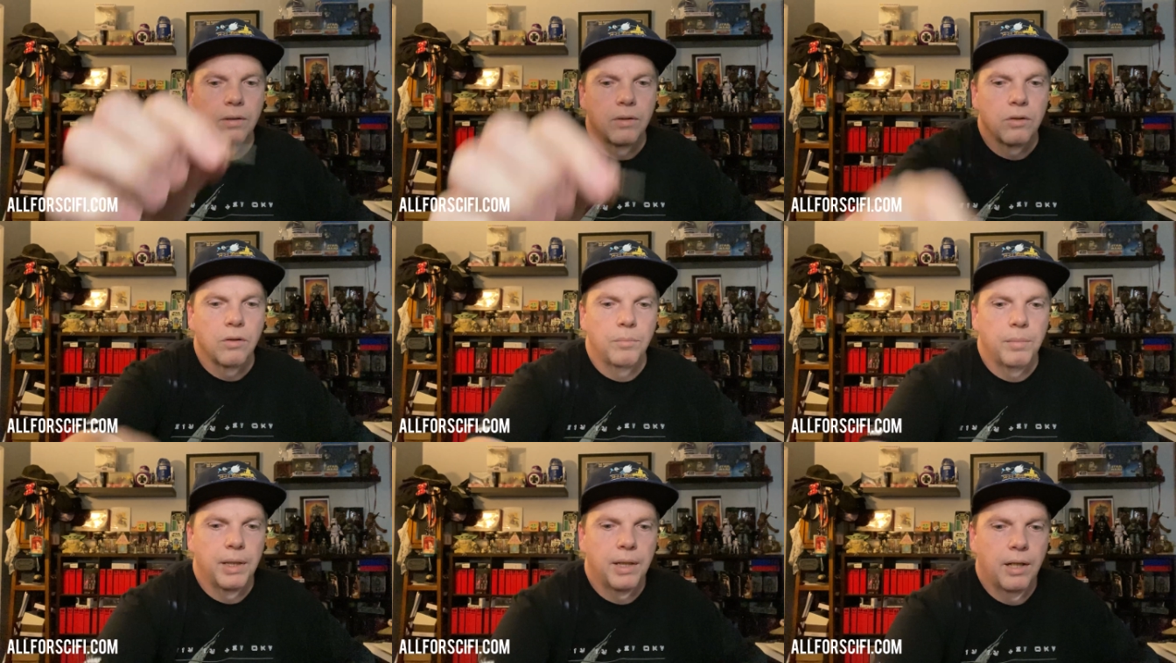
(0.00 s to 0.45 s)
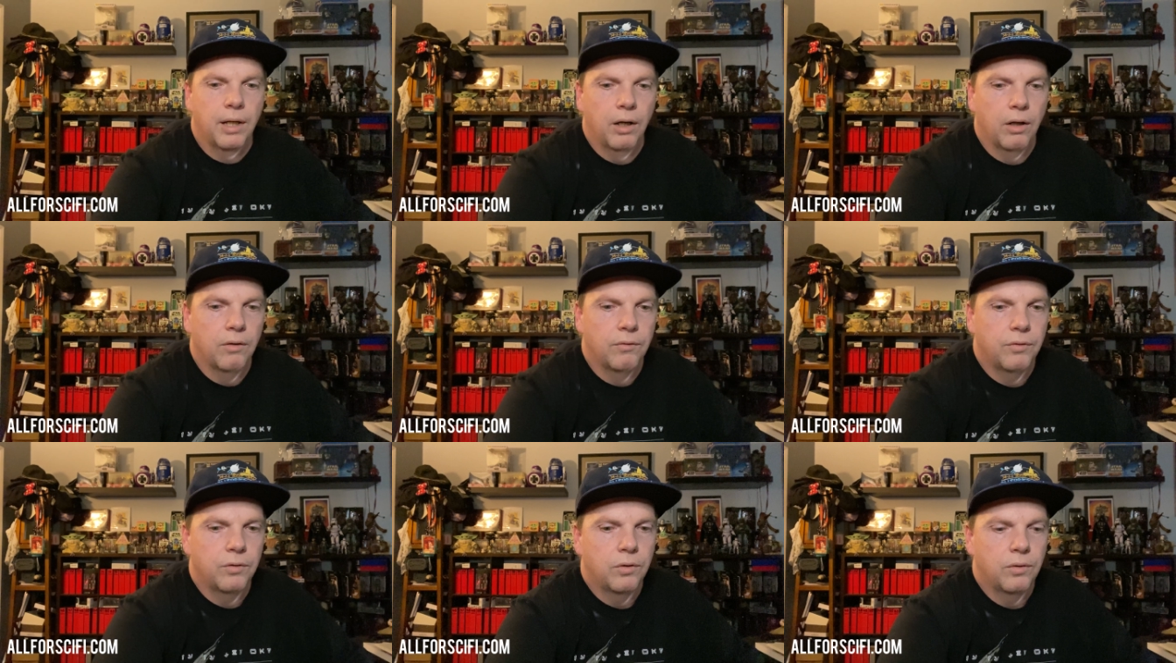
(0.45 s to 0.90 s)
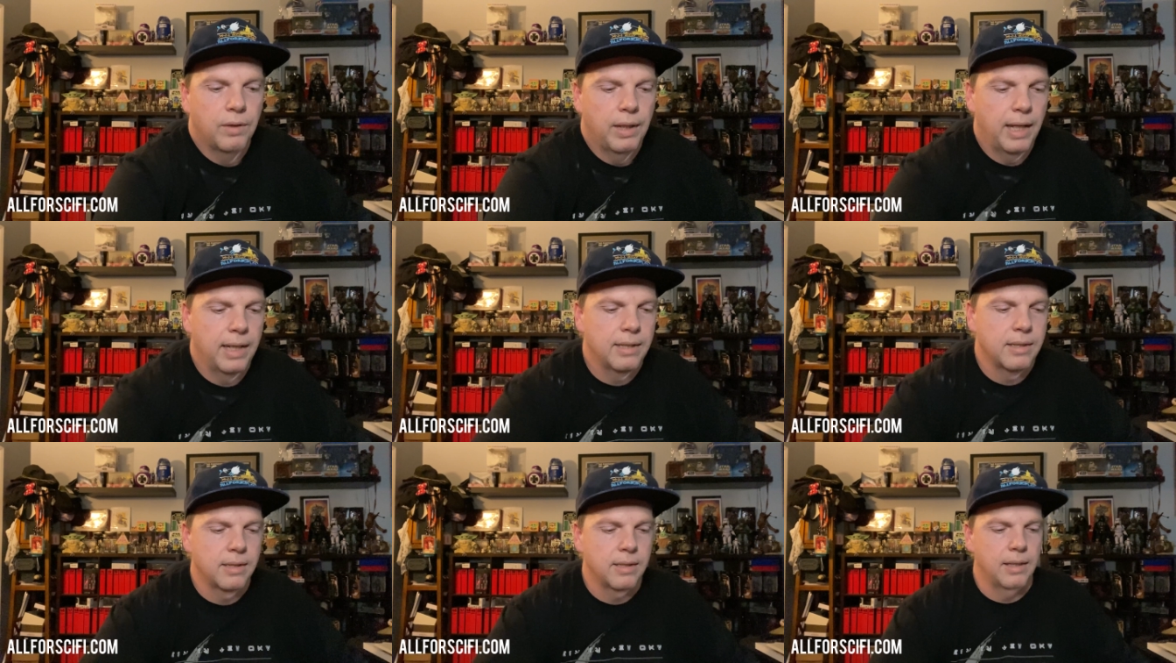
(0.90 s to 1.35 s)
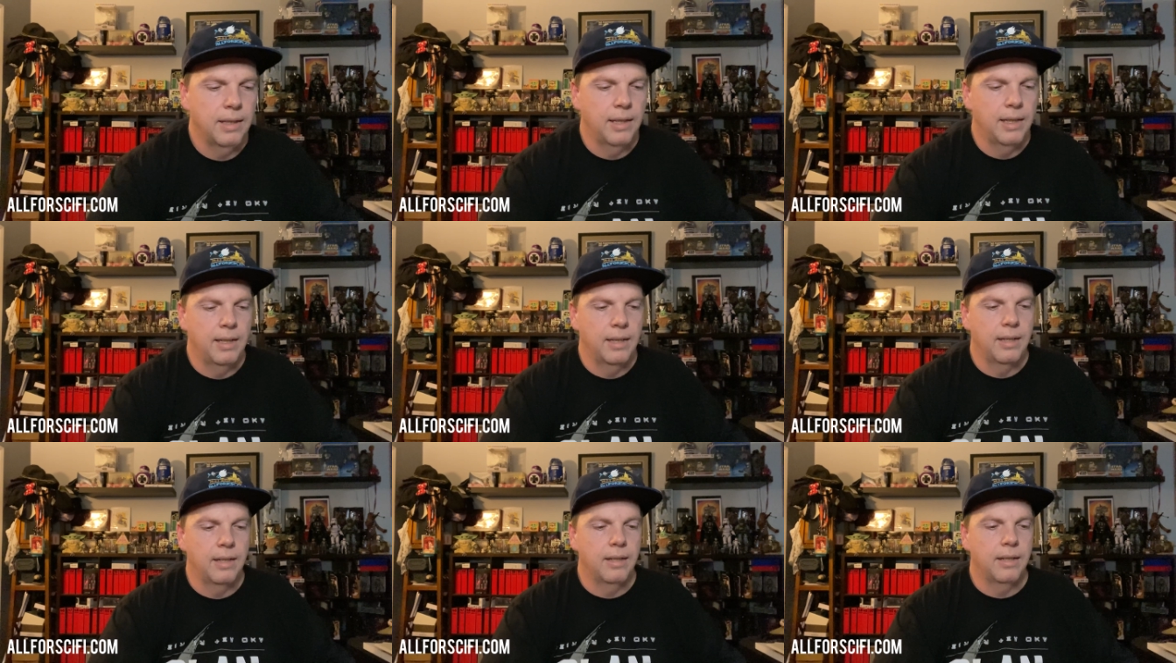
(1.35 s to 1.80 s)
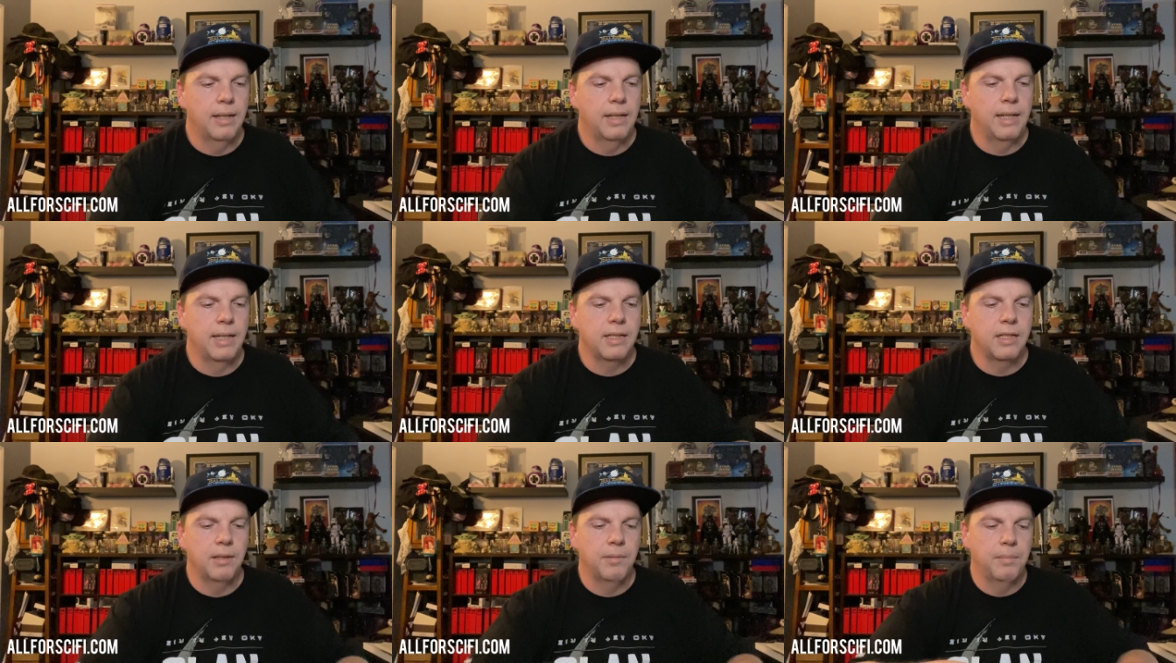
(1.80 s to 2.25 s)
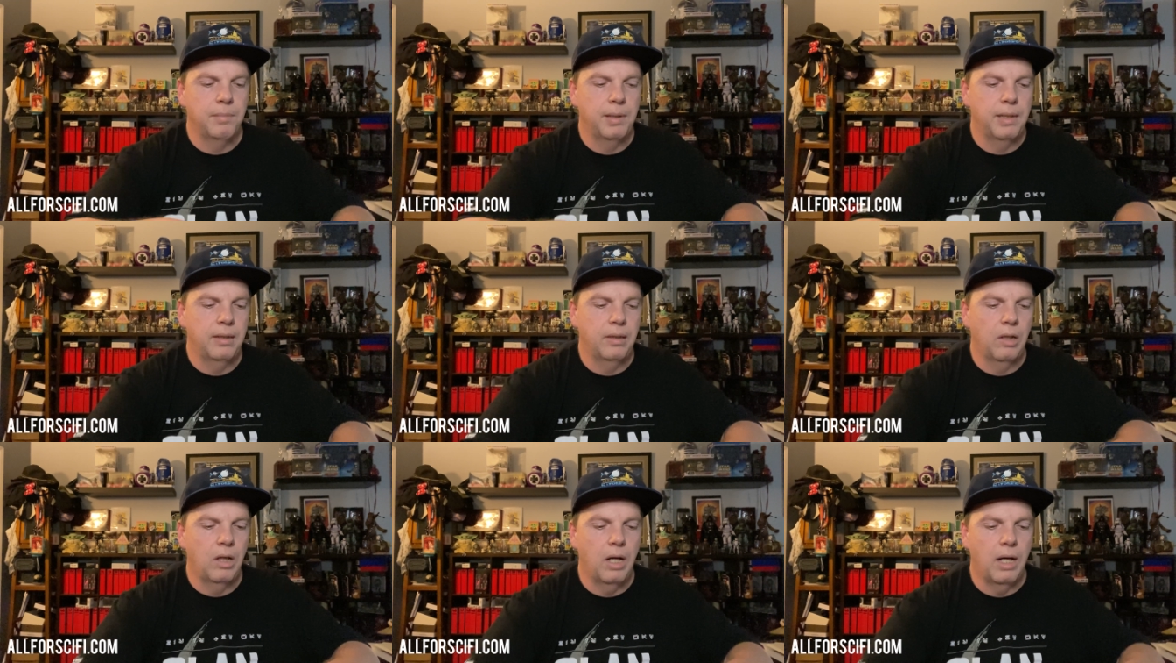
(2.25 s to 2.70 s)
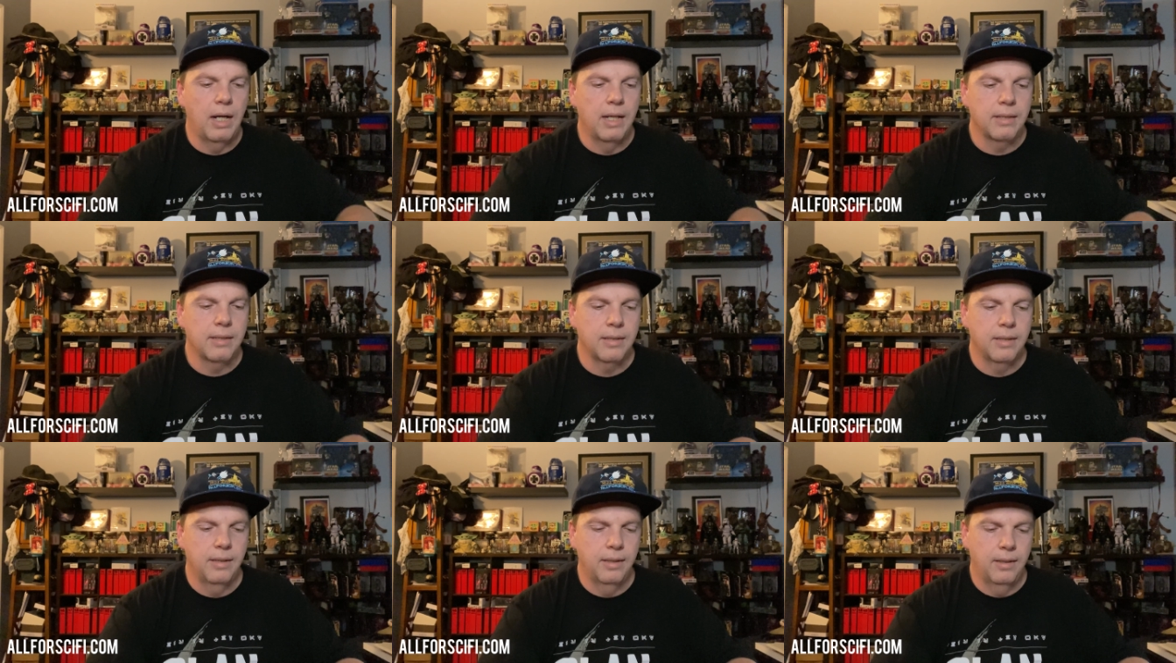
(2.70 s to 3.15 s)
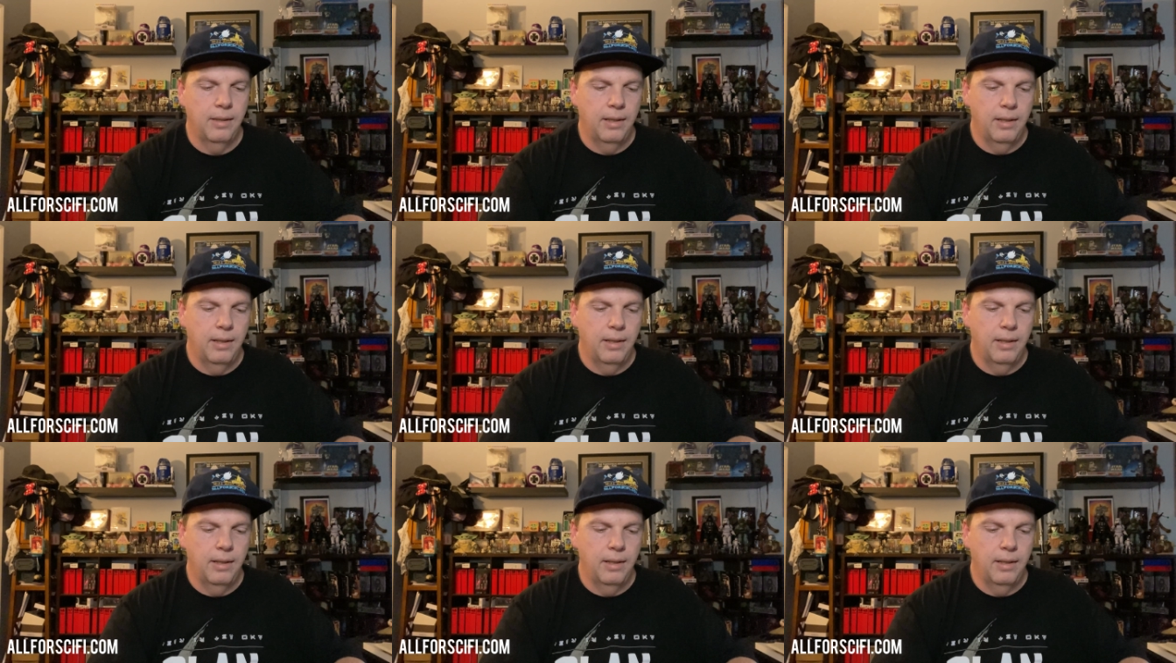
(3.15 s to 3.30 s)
So be careful. Could easily be lost.